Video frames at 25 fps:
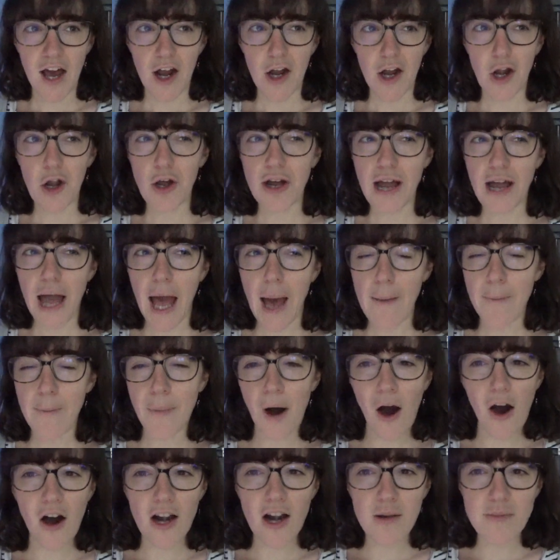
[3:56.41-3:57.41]
look at
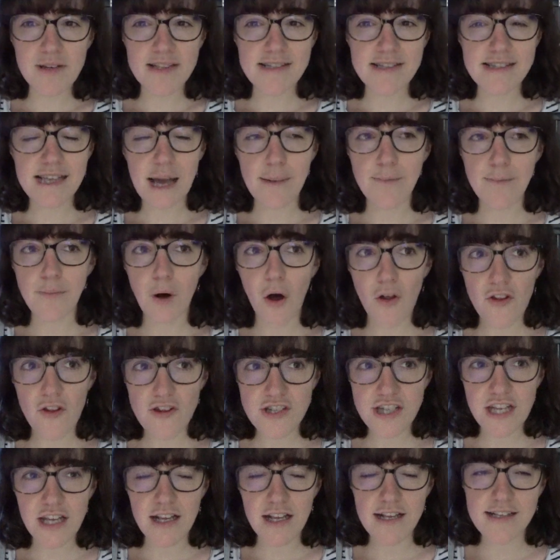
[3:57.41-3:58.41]
Parliament and
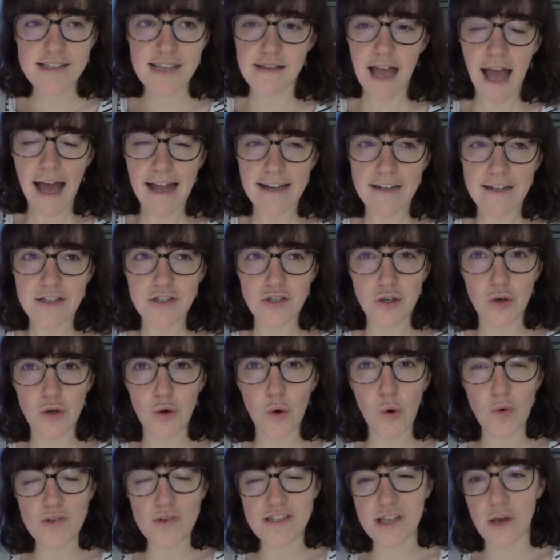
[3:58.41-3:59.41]
politics and
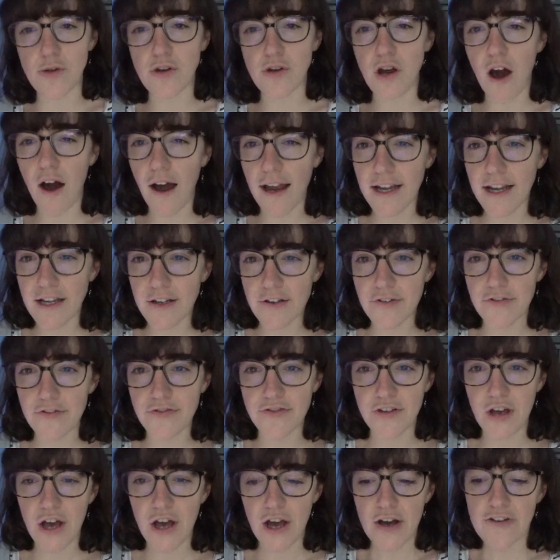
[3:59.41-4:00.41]
also kind of
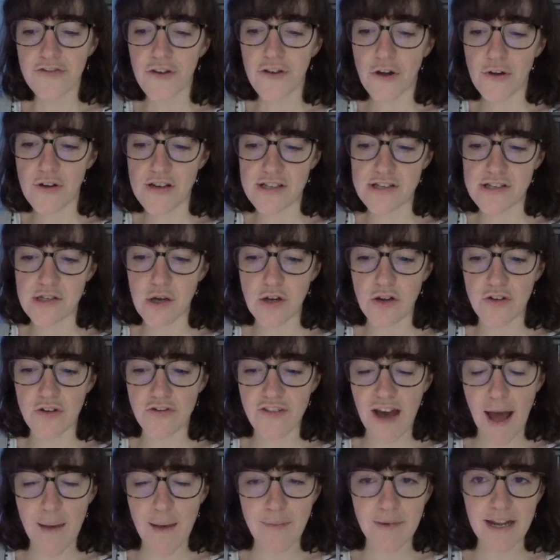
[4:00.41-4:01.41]
focus on a
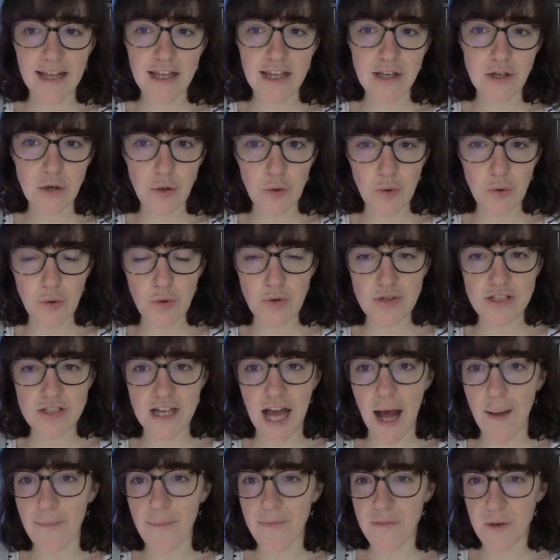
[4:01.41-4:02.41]
family called
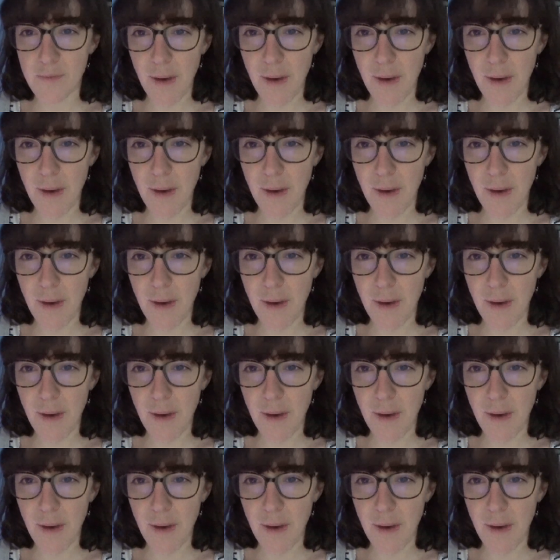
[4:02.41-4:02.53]
the